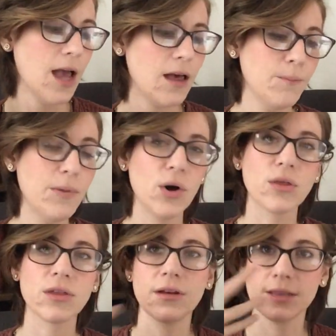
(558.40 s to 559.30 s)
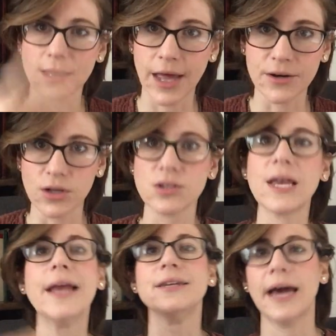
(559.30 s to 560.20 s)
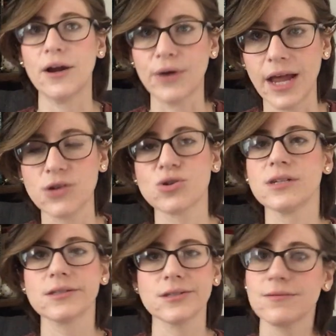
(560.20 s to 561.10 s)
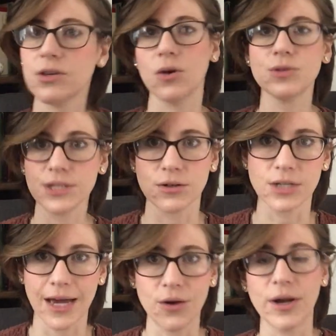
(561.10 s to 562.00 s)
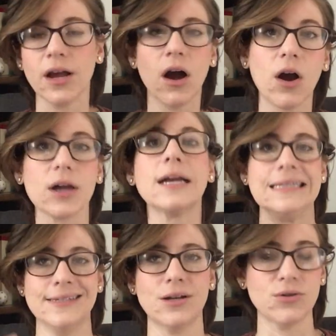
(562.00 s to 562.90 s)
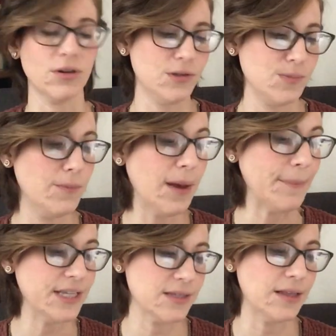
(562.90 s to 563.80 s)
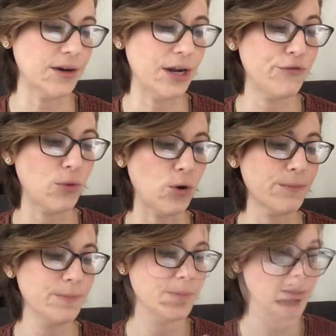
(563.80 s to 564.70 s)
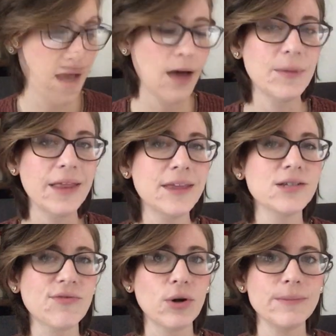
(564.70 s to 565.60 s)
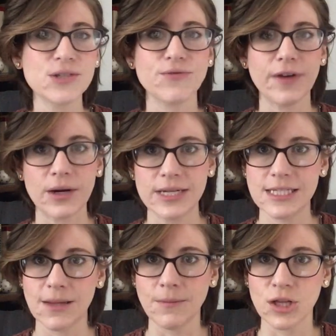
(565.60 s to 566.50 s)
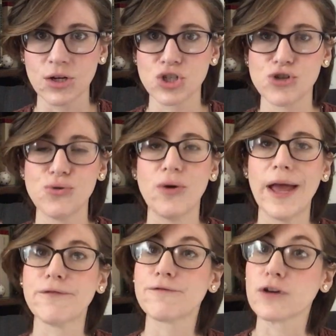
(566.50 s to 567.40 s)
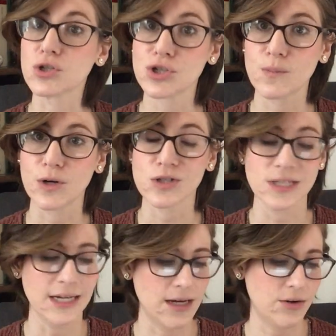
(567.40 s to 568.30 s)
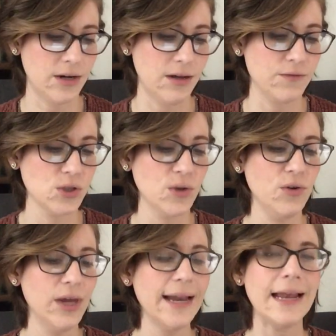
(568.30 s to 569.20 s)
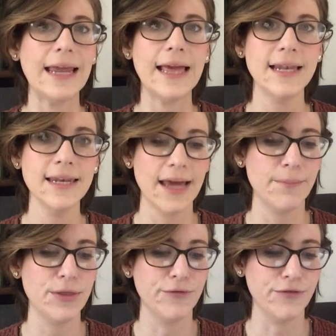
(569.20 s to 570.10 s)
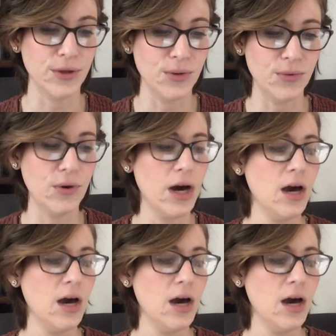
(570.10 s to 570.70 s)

And both letters and diary entries, you know, Dear Diary, are considered a epistolary form. Um, and this form is very similar to a first person narrative. So you get an in depth view,